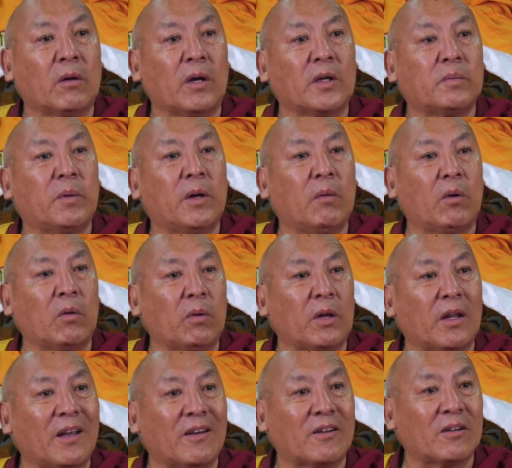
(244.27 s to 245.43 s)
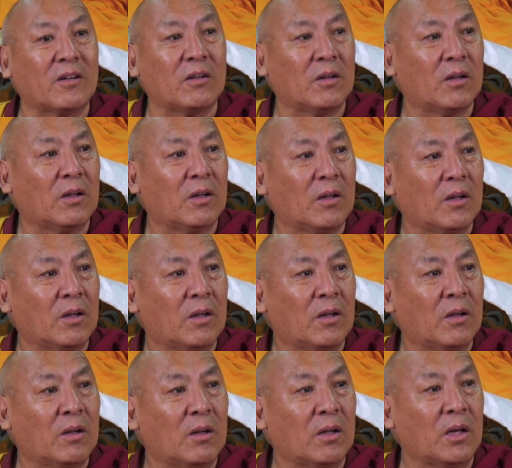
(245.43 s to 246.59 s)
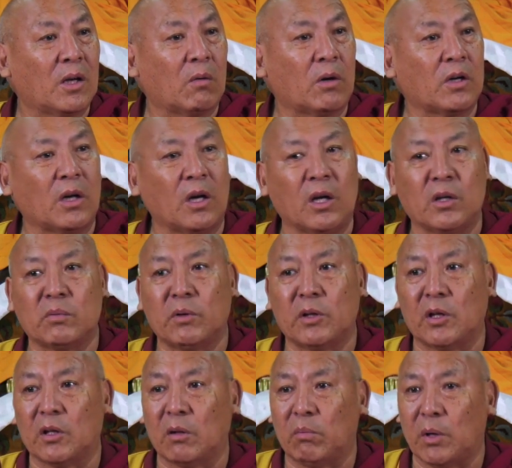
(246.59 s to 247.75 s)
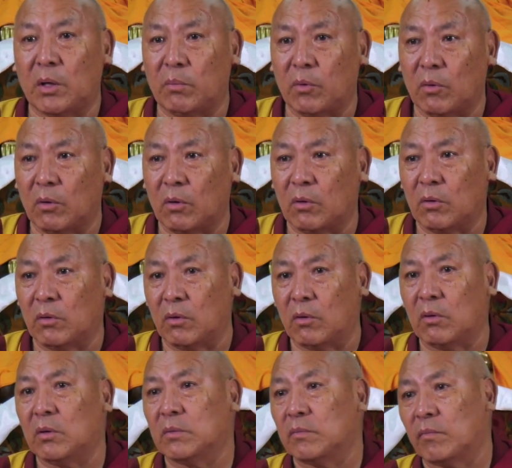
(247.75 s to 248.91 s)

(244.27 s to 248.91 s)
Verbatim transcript: Experiment with that in our dealings with other people, you know,